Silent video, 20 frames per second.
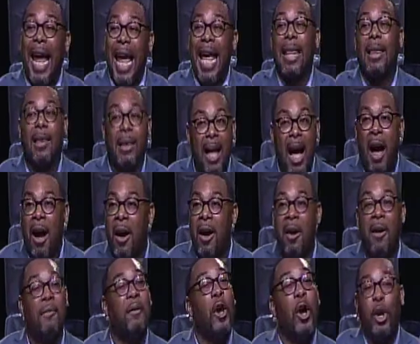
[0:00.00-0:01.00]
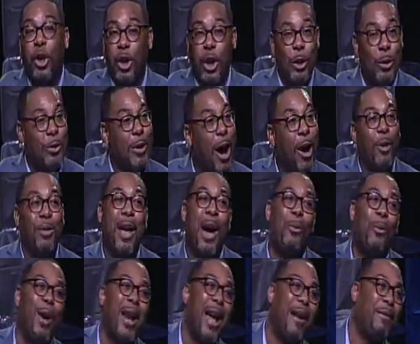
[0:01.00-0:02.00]
in love, you know that
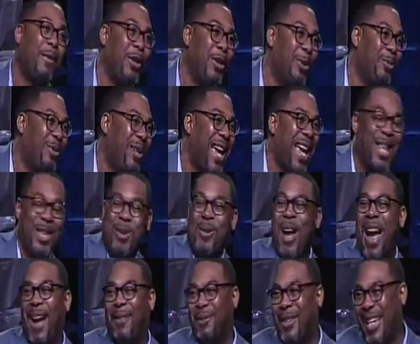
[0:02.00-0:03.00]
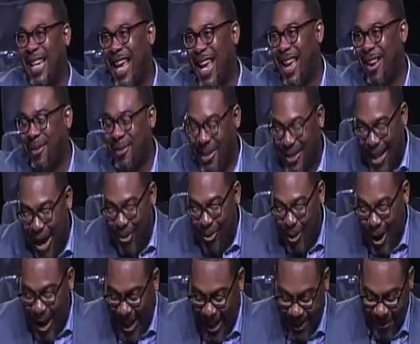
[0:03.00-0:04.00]
whatever you get, you have to give. Is that
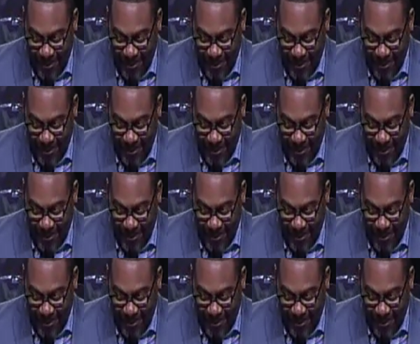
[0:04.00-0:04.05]
right?